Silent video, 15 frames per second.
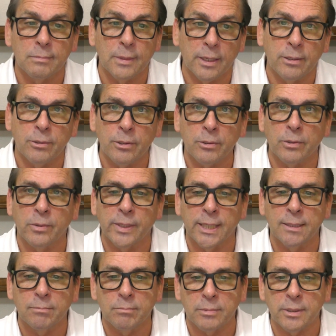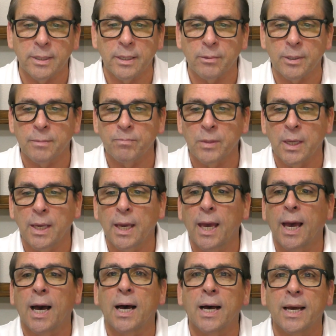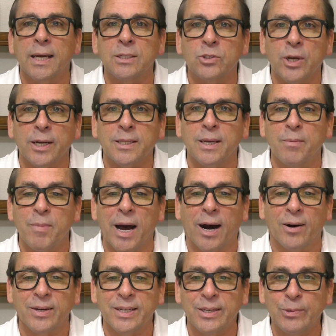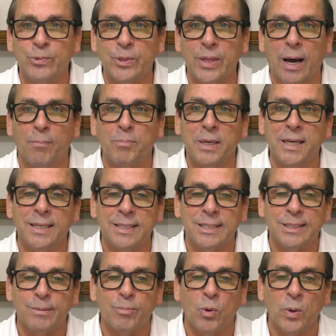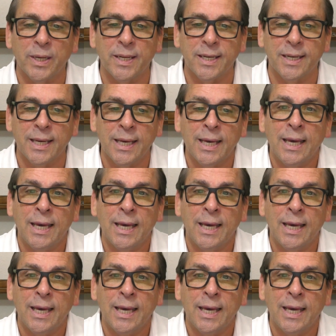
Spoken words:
I know they're Gruet, but anyway, and check them out. You will not be disappointed.